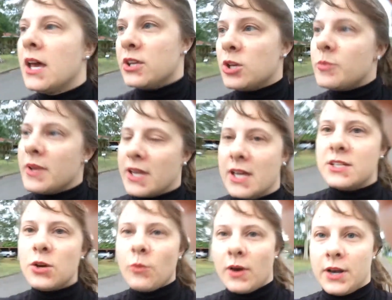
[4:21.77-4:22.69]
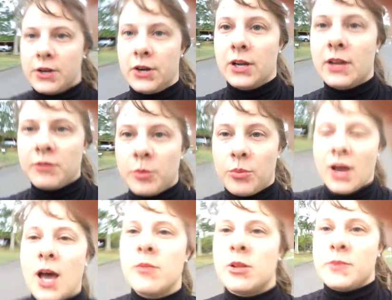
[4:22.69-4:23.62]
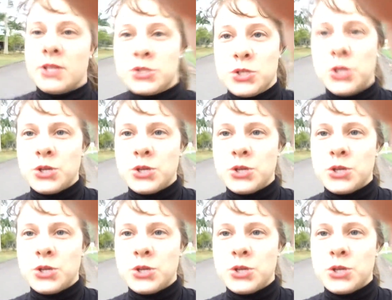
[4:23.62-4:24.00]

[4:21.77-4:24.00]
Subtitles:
you begin to wonder if the problem is